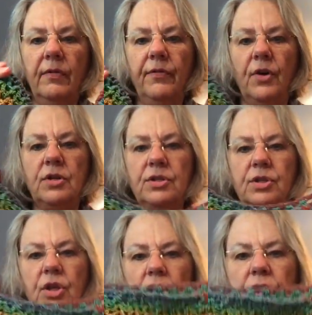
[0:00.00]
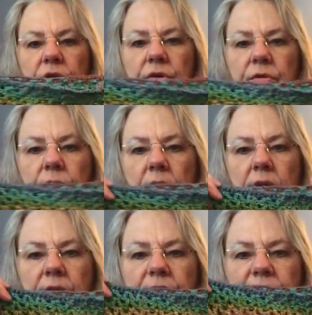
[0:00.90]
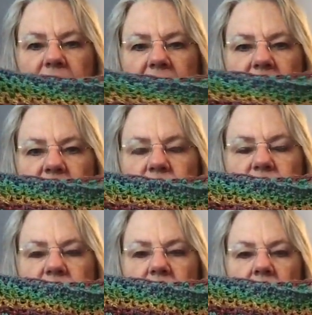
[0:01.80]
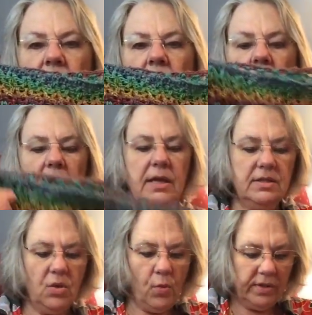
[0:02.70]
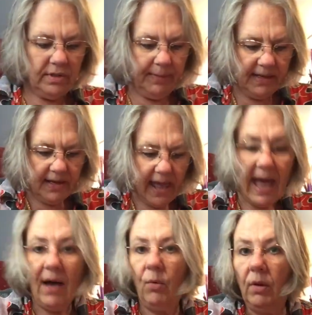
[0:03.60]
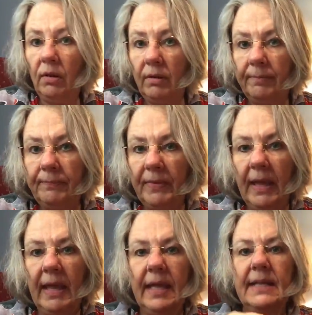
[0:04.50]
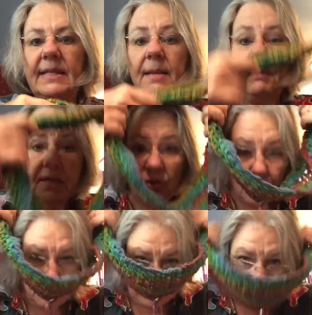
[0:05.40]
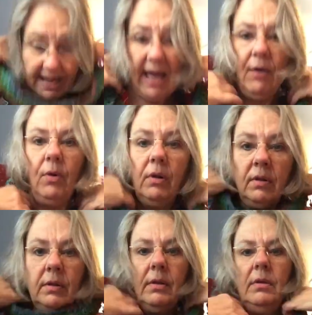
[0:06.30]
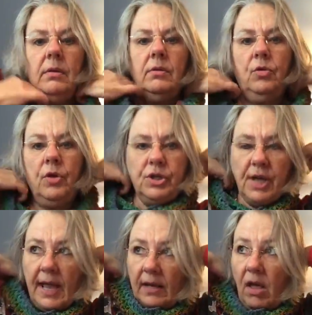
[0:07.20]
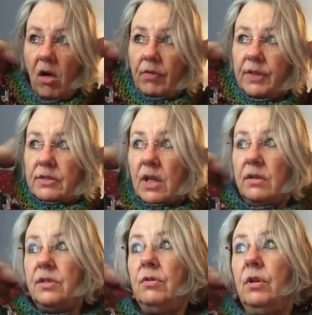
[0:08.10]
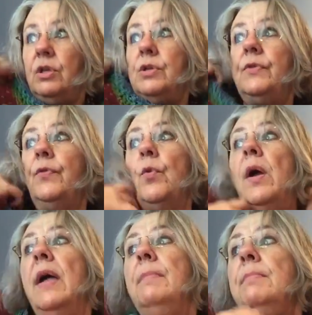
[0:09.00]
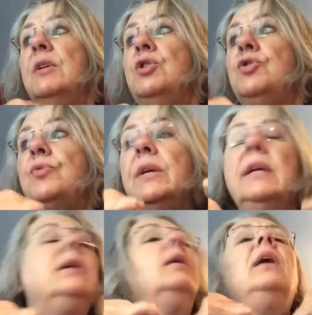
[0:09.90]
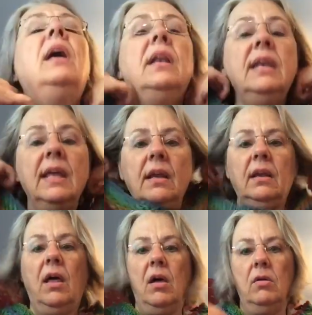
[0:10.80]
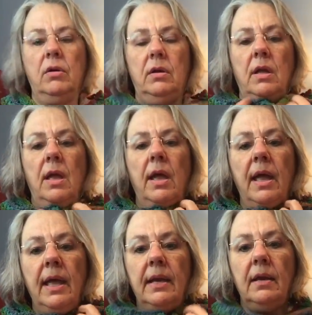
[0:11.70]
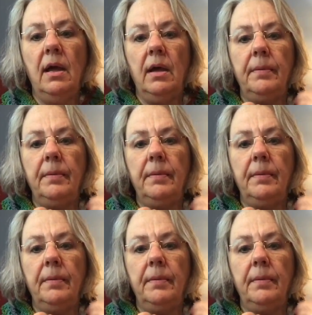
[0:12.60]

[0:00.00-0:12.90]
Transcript: first clue finished. It's going to be a cowl. It's a mystery cowl, crochet along. There's also clues for a mystery knit along. And